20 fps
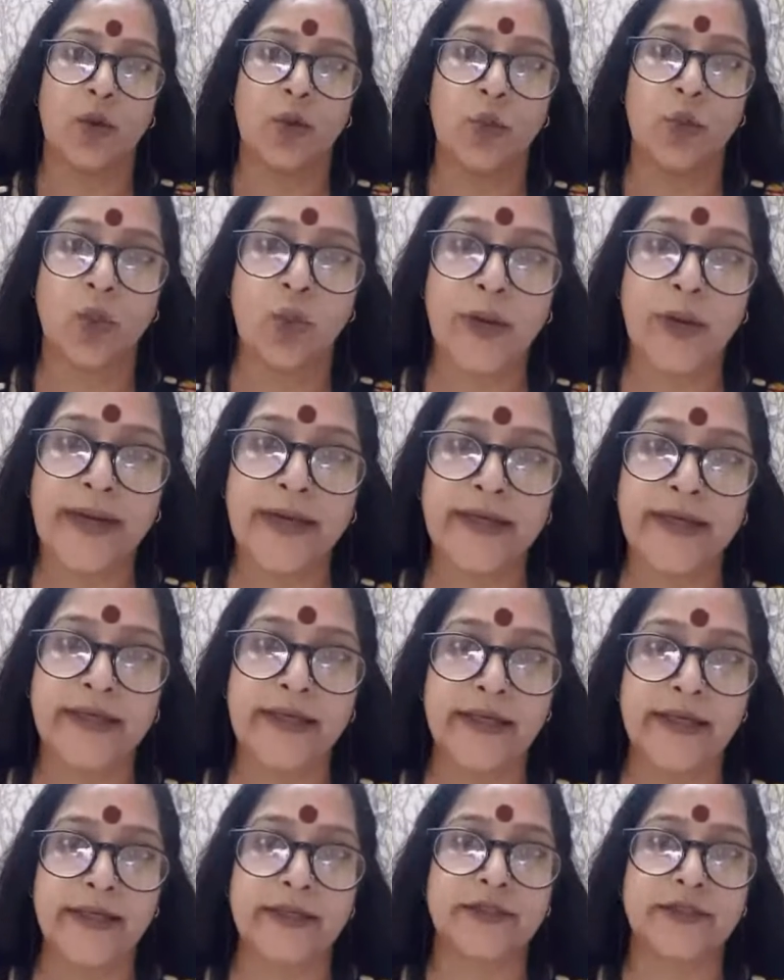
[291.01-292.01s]
we
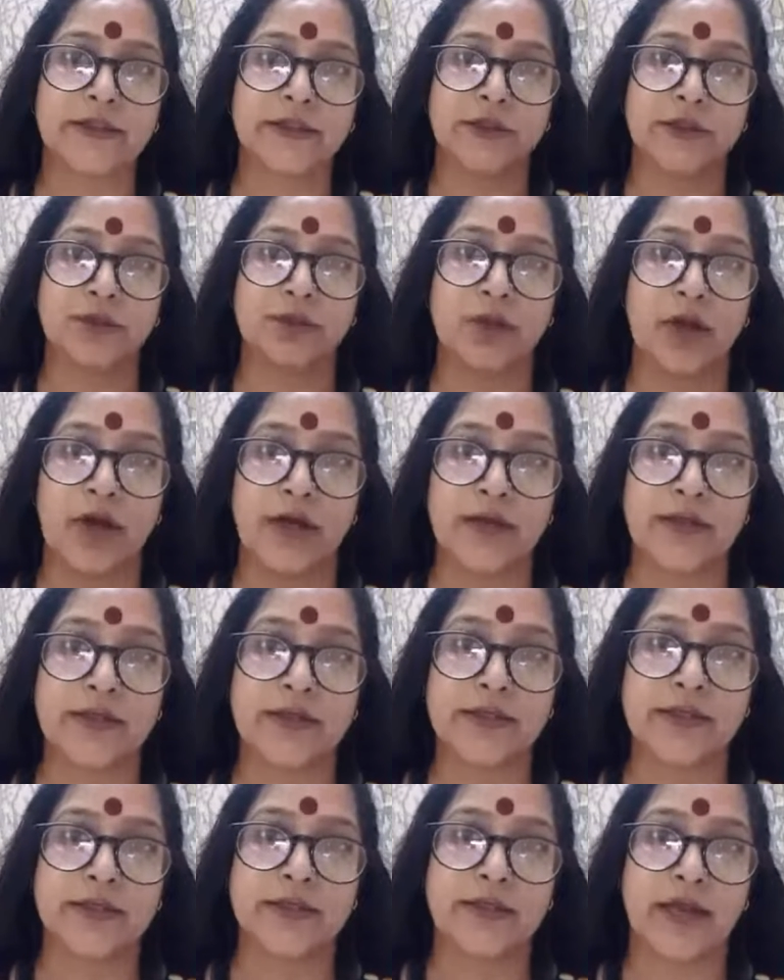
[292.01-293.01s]
need to
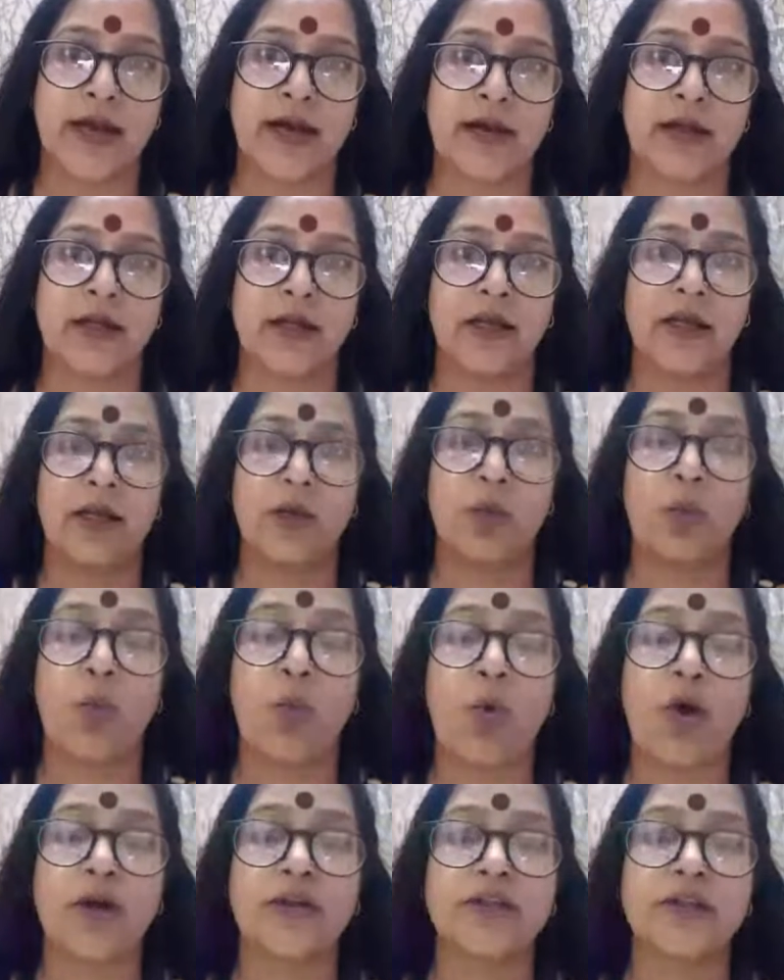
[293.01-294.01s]
understand
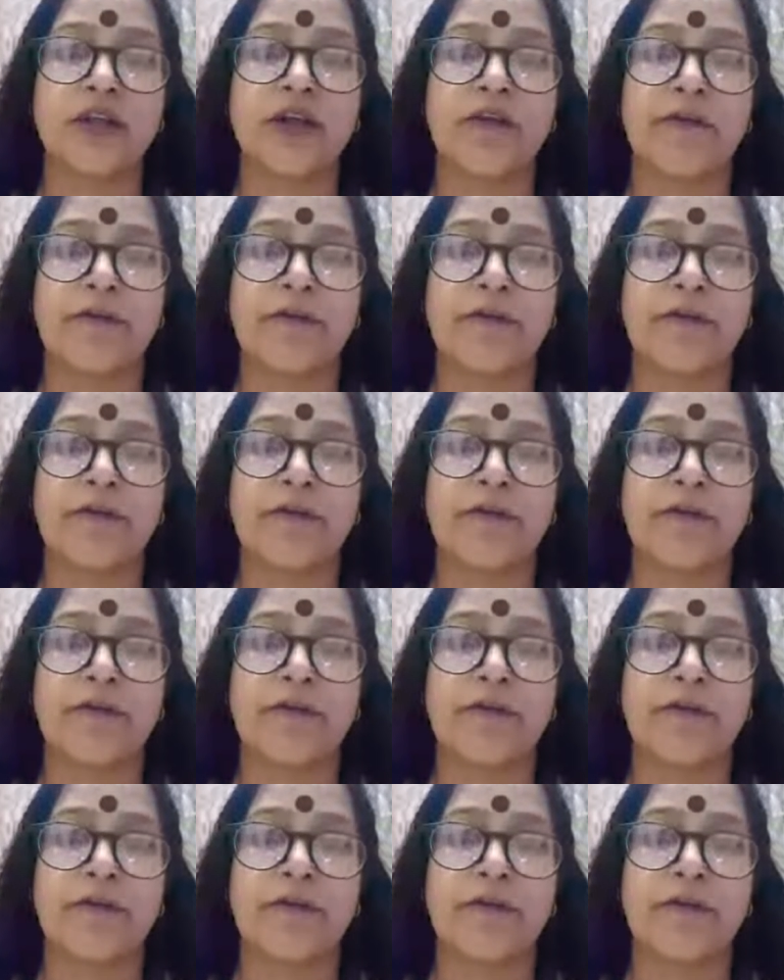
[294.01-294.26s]
what